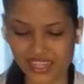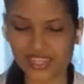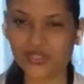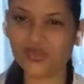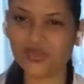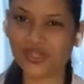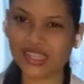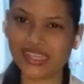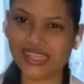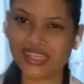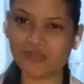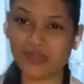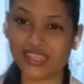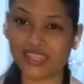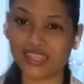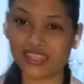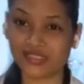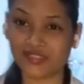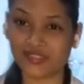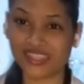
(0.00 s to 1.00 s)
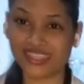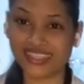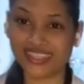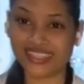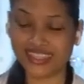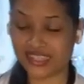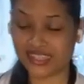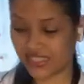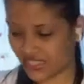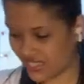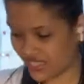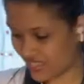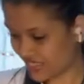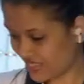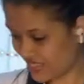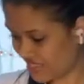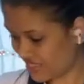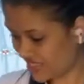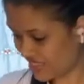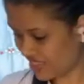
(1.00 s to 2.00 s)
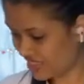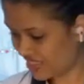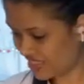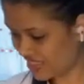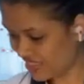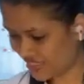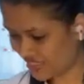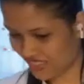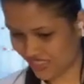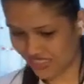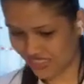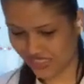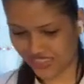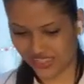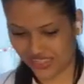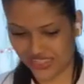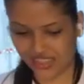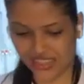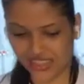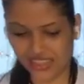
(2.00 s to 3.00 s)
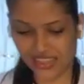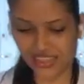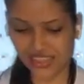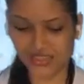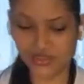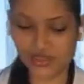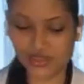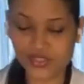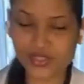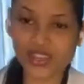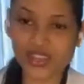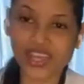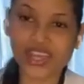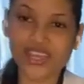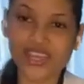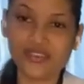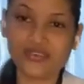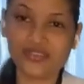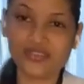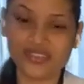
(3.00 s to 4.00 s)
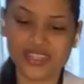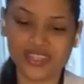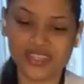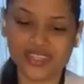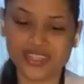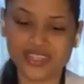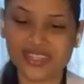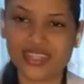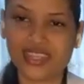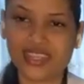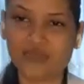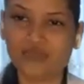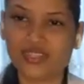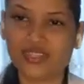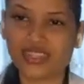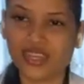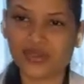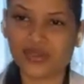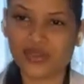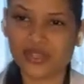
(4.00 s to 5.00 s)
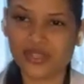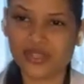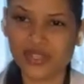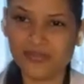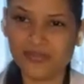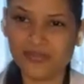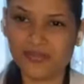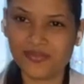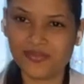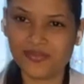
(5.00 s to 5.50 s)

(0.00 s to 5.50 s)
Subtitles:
it's really good because of the acidity. I also have some sour cream.